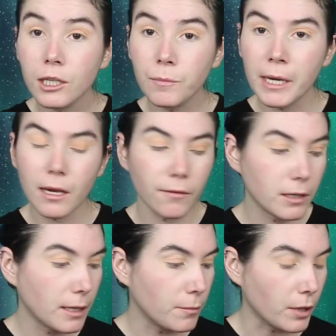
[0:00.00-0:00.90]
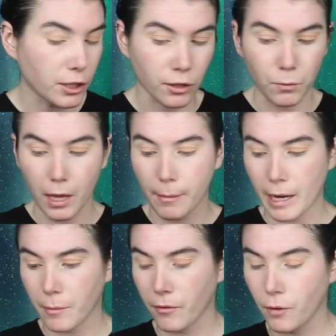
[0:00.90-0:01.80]
Speaking of clean brushes, while I'm
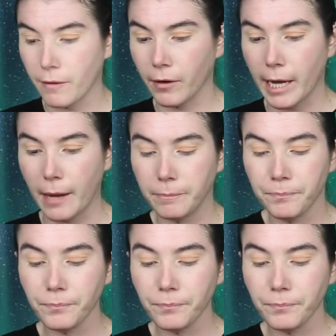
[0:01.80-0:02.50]
at it before I forget.